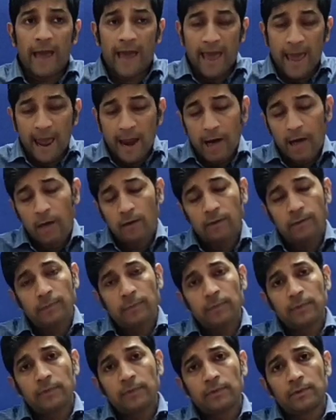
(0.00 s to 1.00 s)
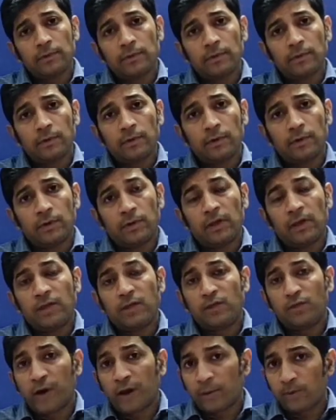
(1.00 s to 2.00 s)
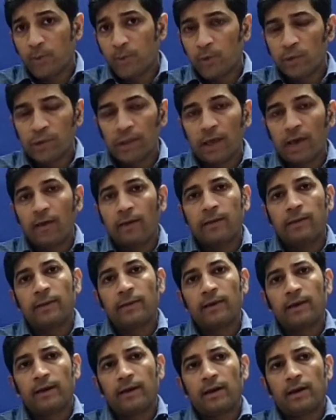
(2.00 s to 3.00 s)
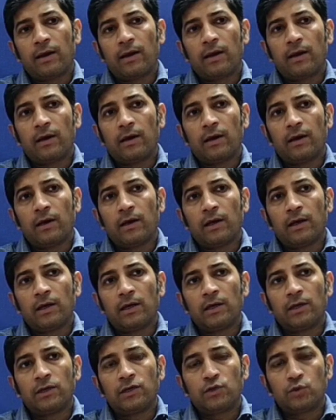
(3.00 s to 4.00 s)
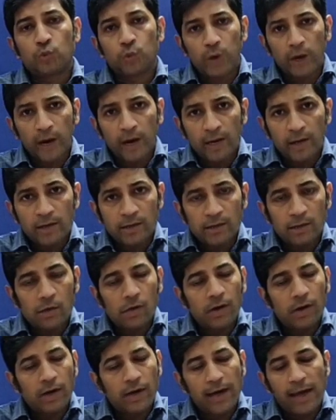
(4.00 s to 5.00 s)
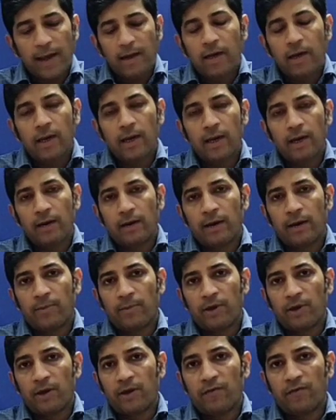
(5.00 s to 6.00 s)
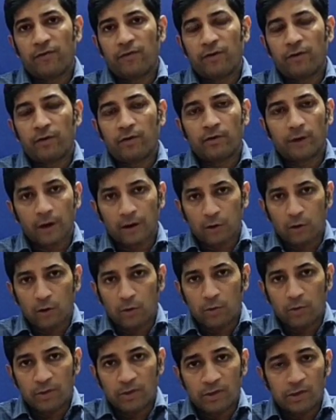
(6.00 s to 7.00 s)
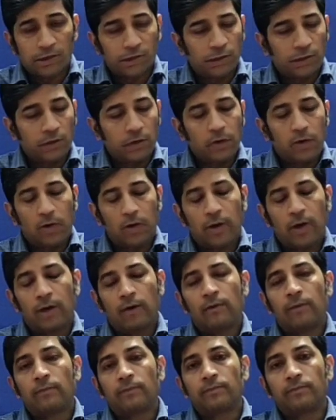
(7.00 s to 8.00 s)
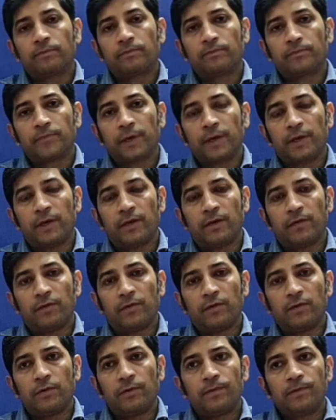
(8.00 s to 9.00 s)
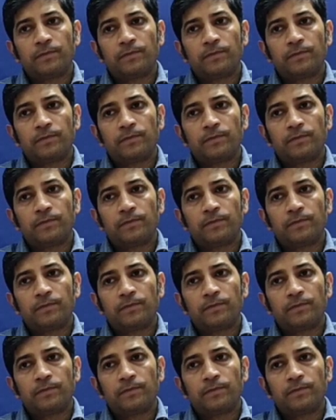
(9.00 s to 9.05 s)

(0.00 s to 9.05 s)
And there is one more thing, that students or a candidate appearing for a group discussion or a interview